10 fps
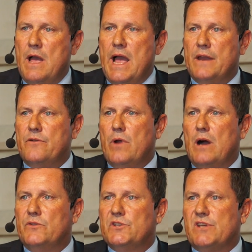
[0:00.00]
And
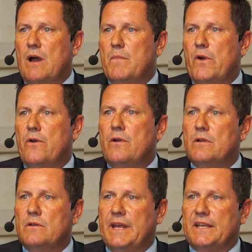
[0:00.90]
around the summer
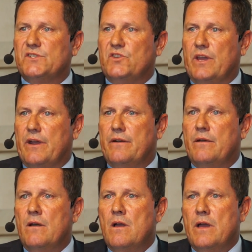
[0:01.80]
next
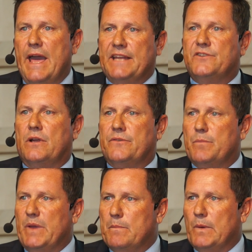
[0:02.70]
year,
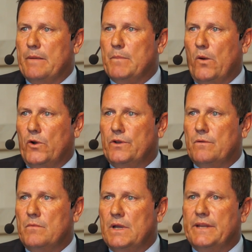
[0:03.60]
800 people employed.
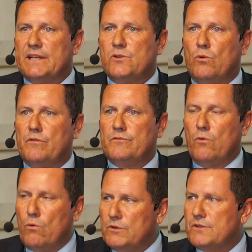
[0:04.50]
And that's all,
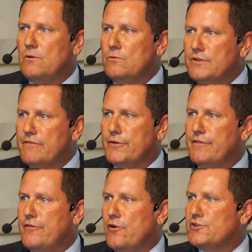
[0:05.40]
all only for
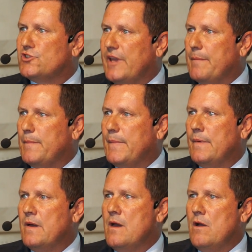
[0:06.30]
the first step
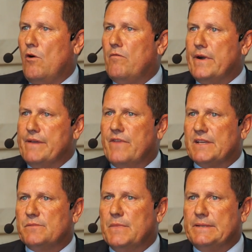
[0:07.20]
of our
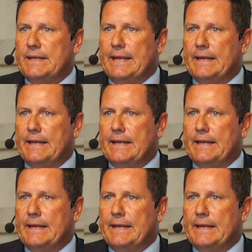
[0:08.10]
investment in